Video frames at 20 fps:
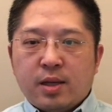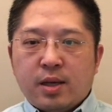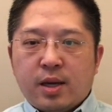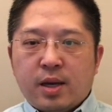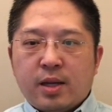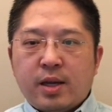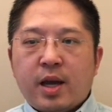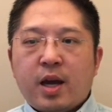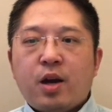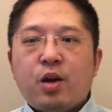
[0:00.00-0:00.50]

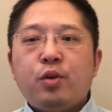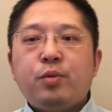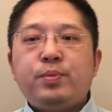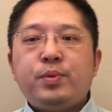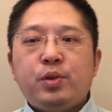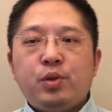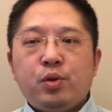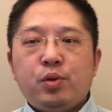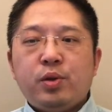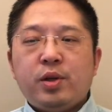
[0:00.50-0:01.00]
and I
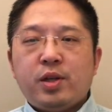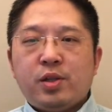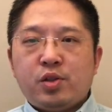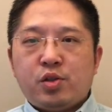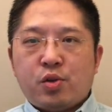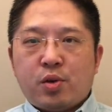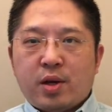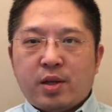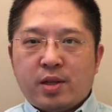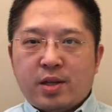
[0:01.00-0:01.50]
hope you
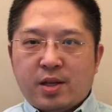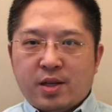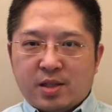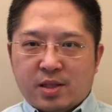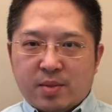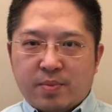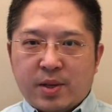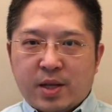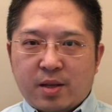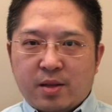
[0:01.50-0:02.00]
enjoy the
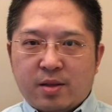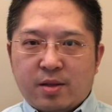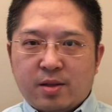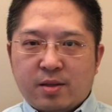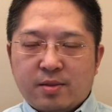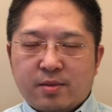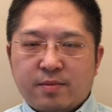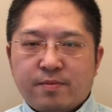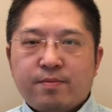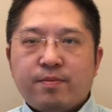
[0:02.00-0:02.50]
exhibit.
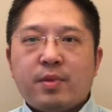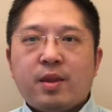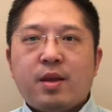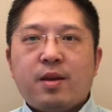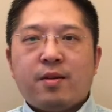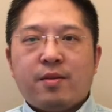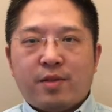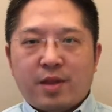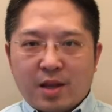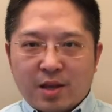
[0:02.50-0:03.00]

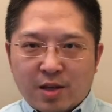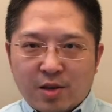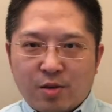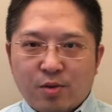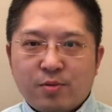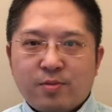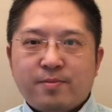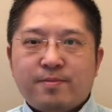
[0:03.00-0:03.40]
Thank you.